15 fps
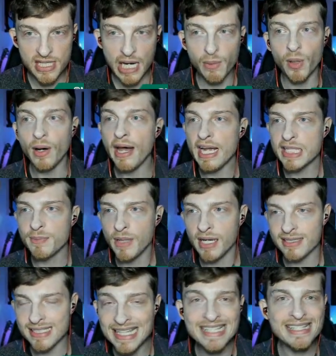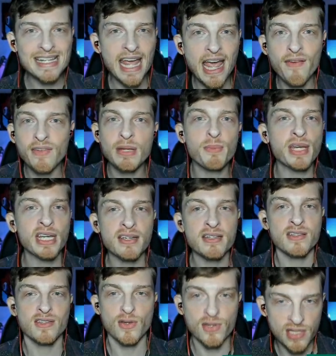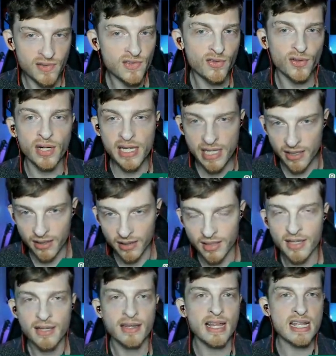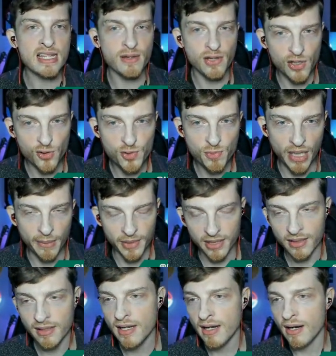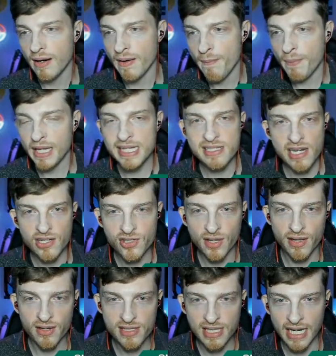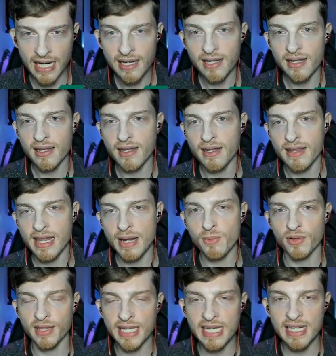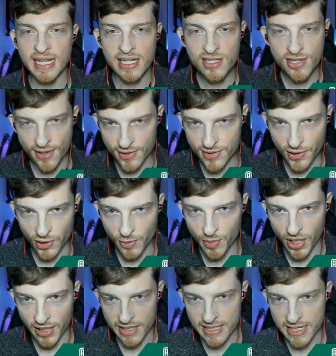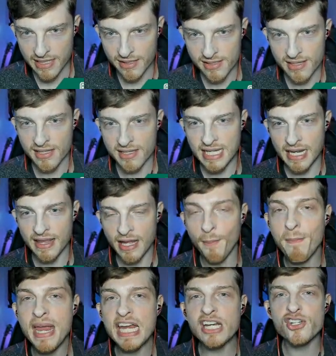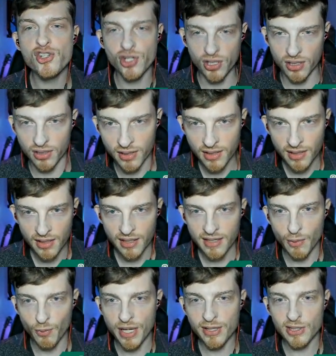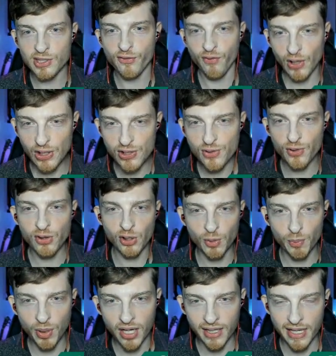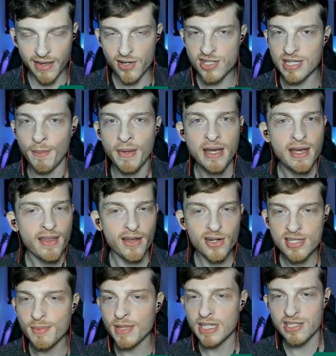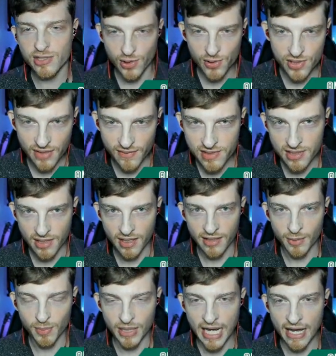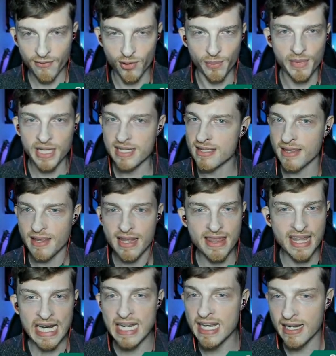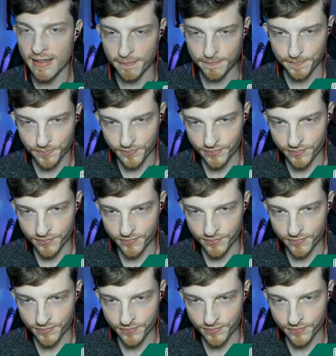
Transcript: say, well, Xbox doesn't have any big exclusives for a year. That's a huge bummer. PlayStation on their side, they will lean into those third-party deals and they'll make sure that whether it's first or third party, there's some exclusives on their platform because they need them.